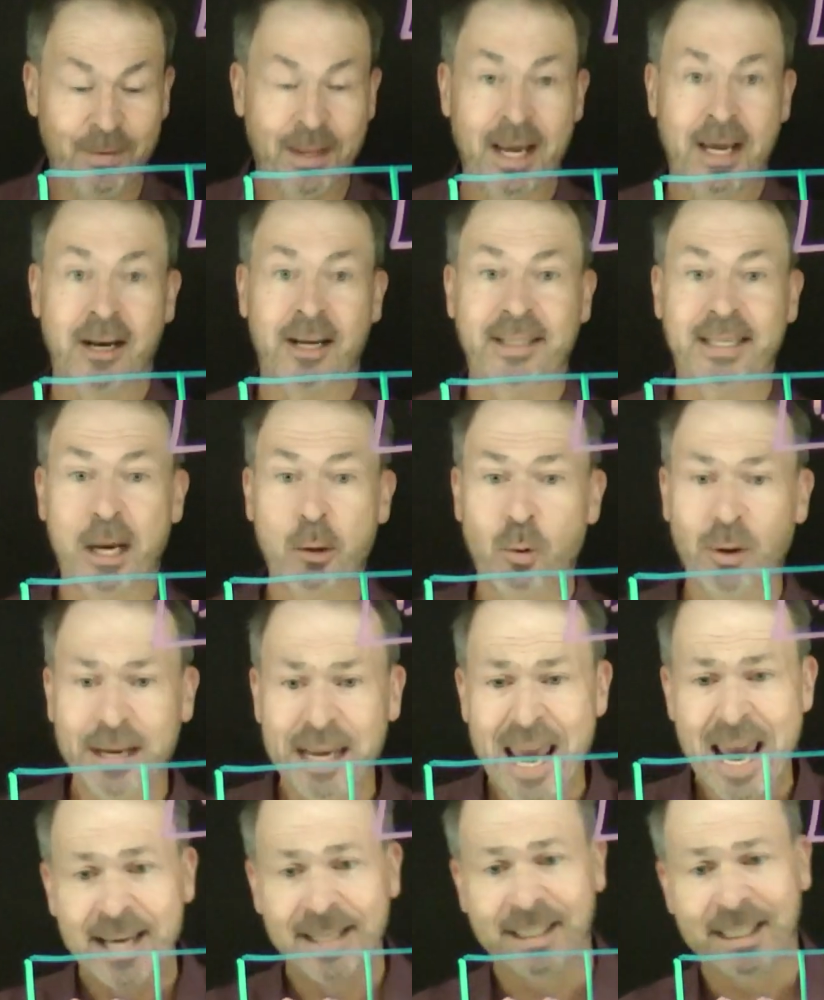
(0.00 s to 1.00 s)
And I say, well,
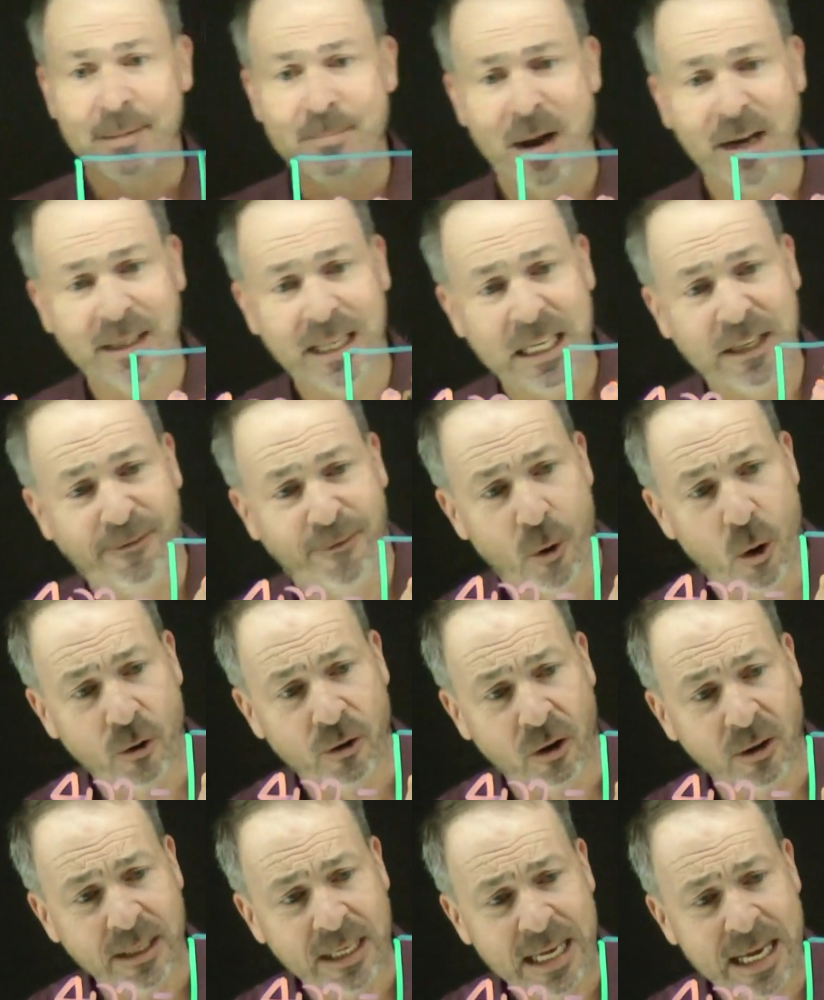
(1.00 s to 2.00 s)
yes, amongst these four
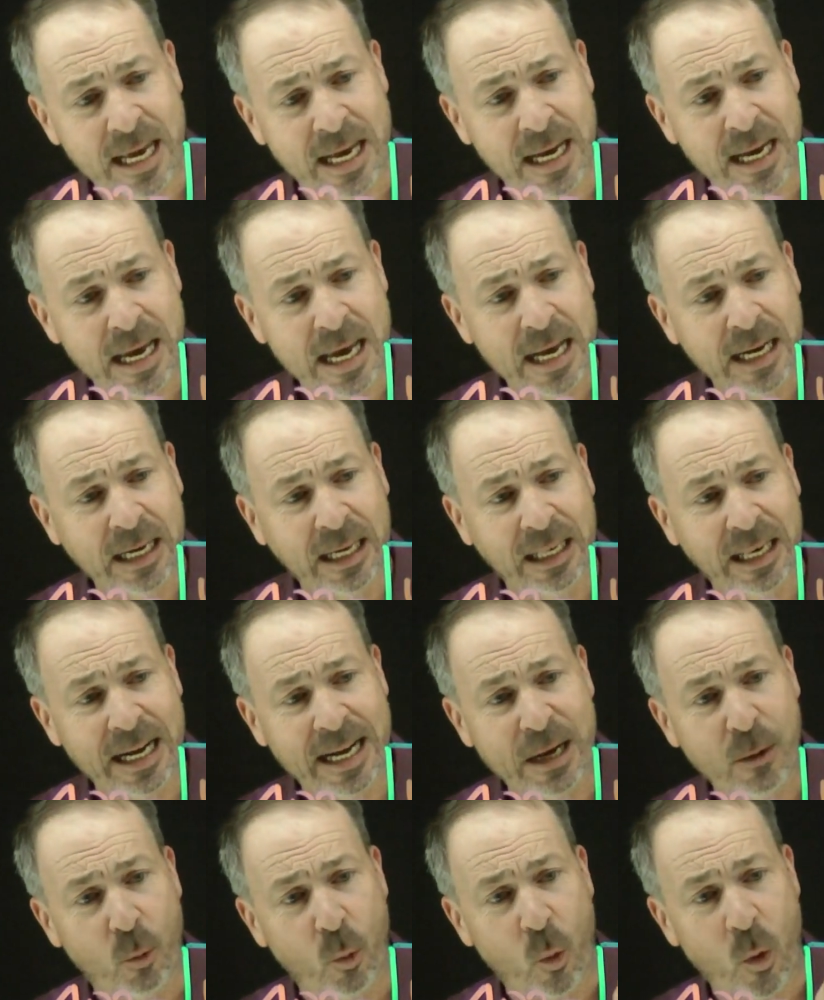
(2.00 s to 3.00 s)
dots here,
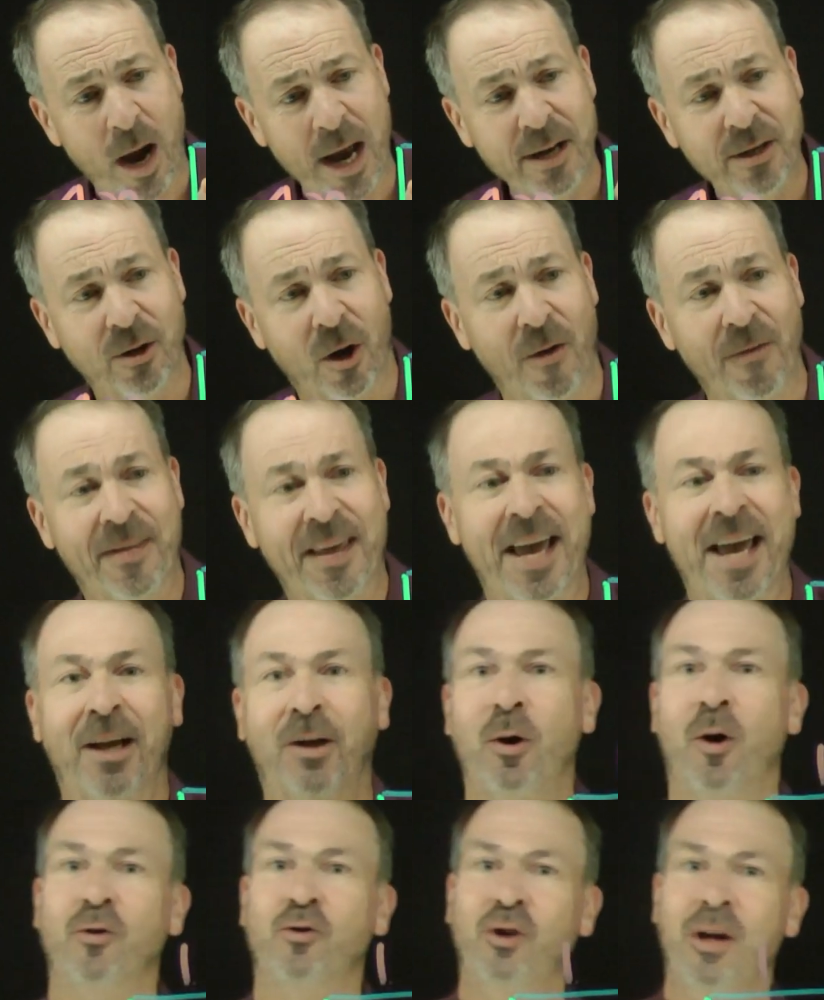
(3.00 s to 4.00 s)
clearly one dot there
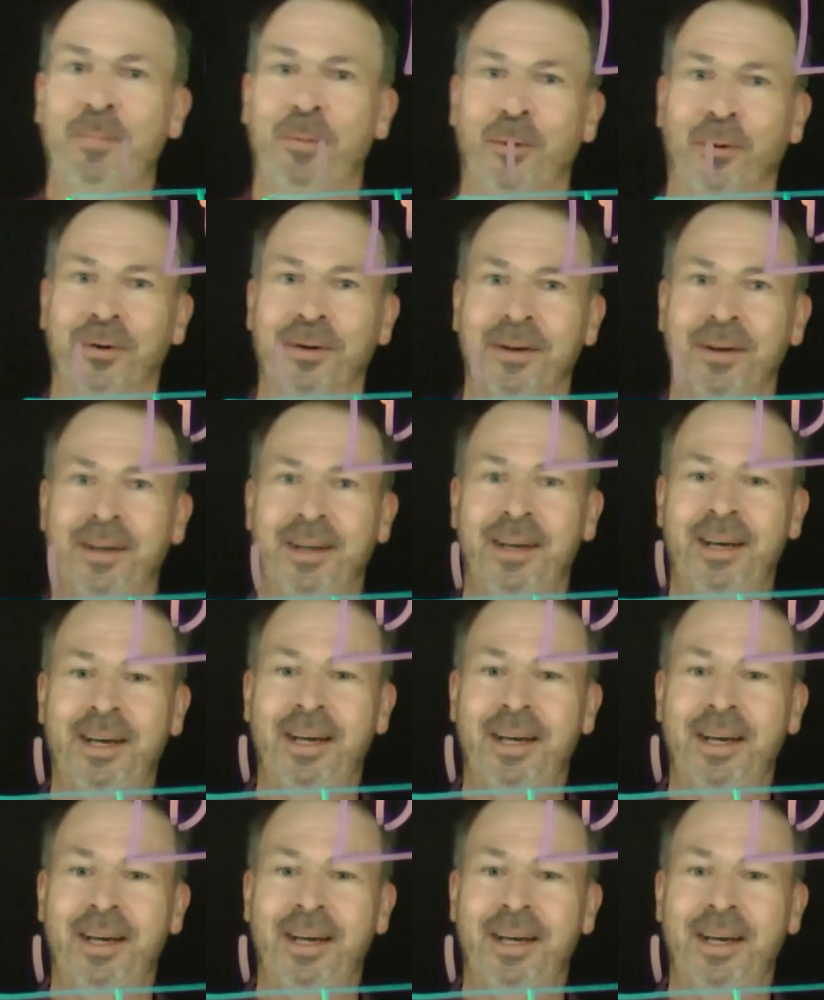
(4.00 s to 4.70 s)
got tripled.